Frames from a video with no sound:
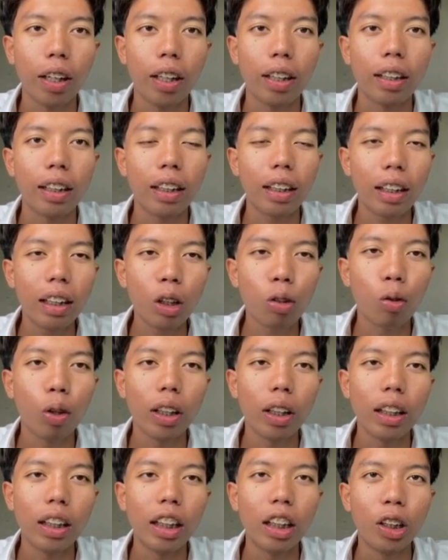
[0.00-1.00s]
and it is
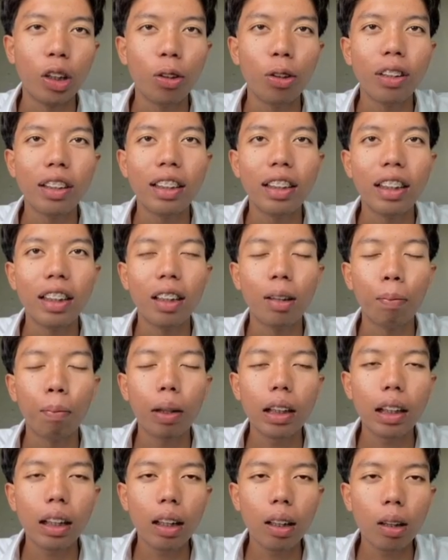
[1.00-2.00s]
widely used in
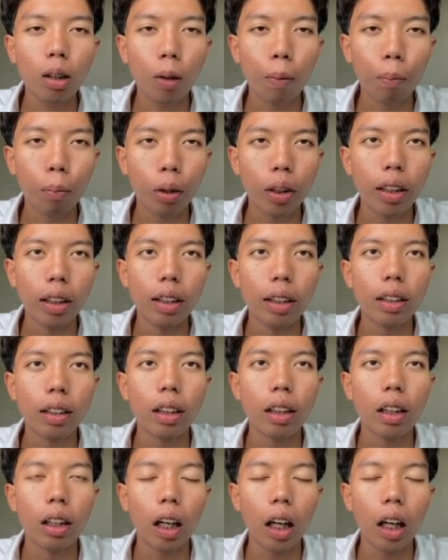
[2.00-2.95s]
personal computers,